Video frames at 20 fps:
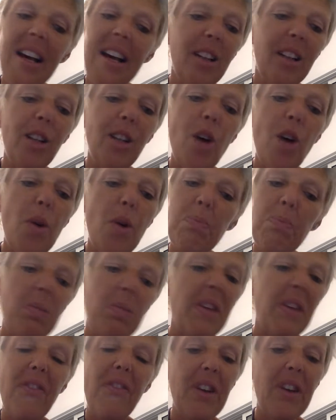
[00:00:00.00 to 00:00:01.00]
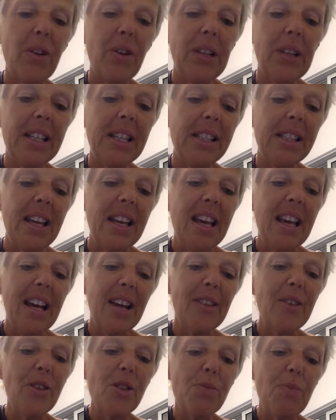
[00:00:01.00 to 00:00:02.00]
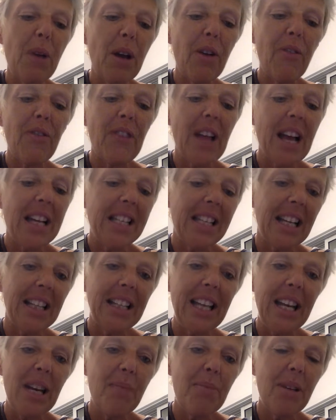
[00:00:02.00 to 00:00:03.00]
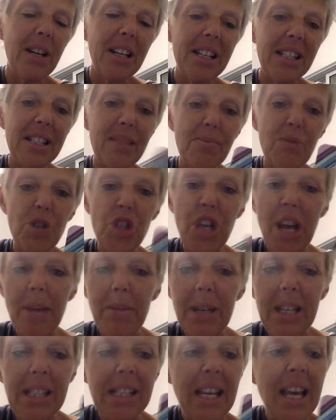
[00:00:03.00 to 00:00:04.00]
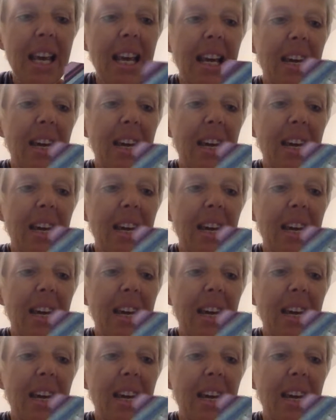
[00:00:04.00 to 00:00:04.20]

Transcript: Hello and be fearless. And there's butterflies and a ladybug and some jemmies.